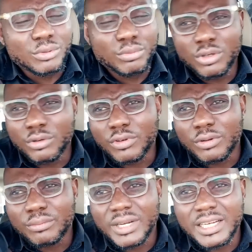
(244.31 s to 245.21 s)
you borrow
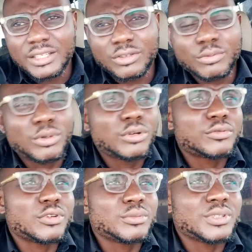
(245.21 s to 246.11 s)
from bank, you borrow
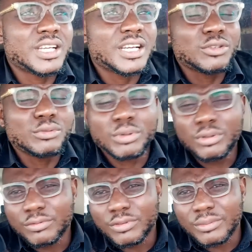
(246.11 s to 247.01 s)
from here, you
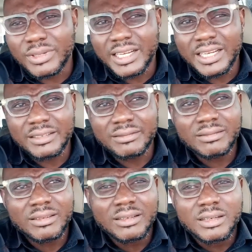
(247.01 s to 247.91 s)
borrow from there.
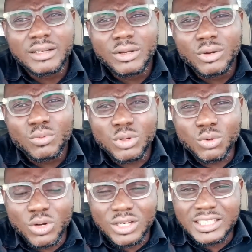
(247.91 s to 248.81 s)
We
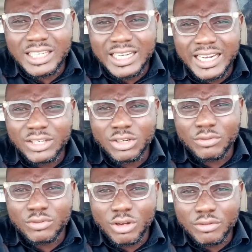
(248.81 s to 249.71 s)
want a kind
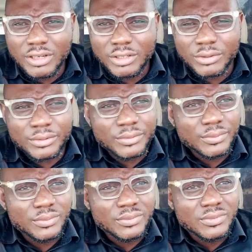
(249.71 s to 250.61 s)
of governor
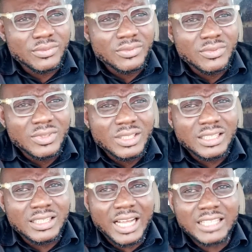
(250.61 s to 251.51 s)

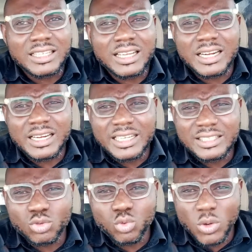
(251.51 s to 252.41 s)
that
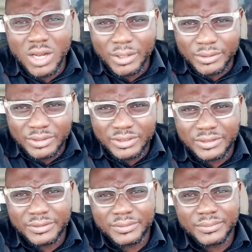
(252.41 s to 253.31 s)
creates wealth.